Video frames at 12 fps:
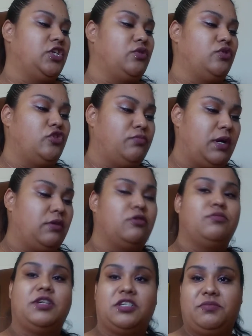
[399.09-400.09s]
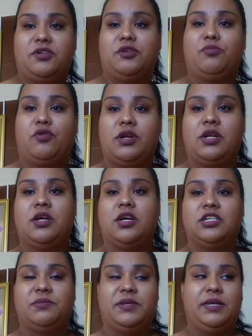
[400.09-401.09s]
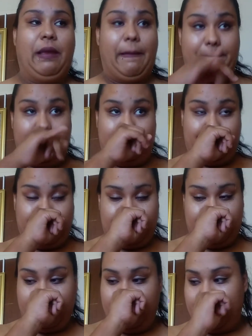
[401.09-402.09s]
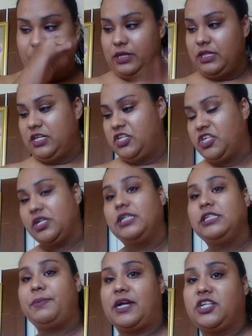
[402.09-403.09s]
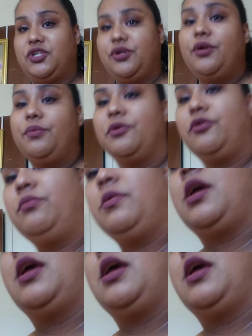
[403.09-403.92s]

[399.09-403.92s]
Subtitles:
she goes to my room, tells me good morning, hugs me. Then she comes back to her room,